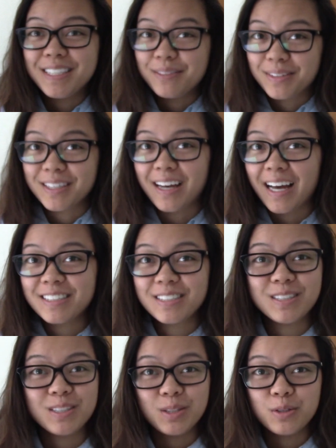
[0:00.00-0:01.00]
different
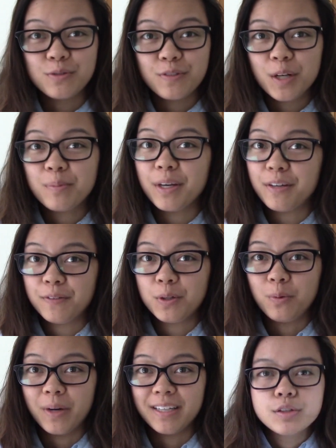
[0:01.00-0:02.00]
glasses to choose from if
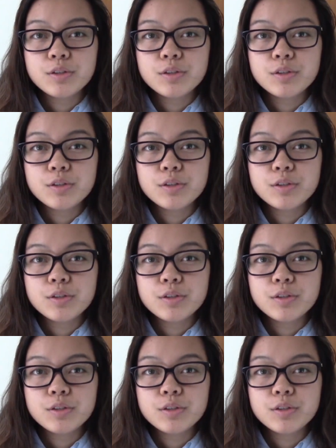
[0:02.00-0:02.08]
you win.